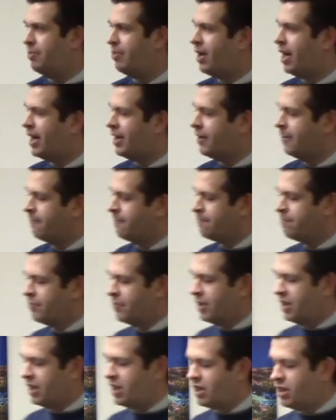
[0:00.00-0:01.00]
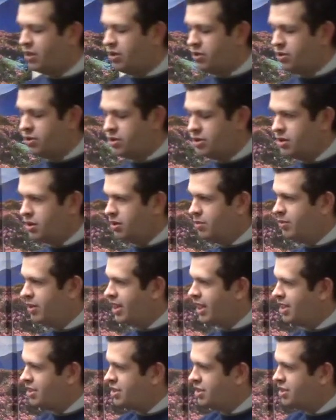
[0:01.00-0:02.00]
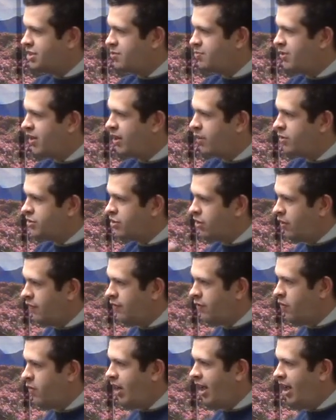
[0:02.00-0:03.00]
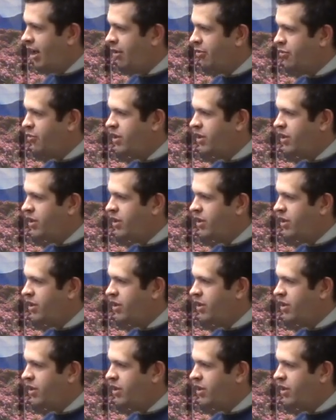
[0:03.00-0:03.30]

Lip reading: But because the spirit was overwhelmed,